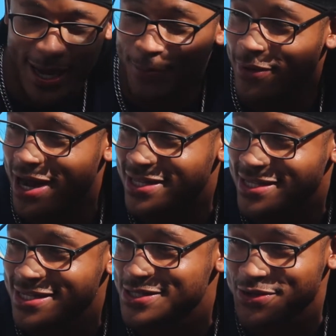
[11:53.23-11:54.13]
got
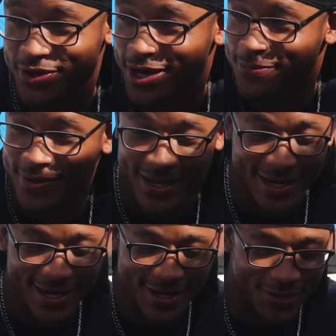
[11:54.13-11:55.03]
practice, or you got a
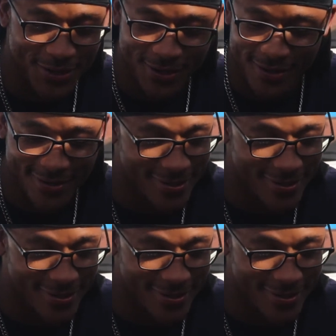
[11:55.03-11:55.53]
meeting, or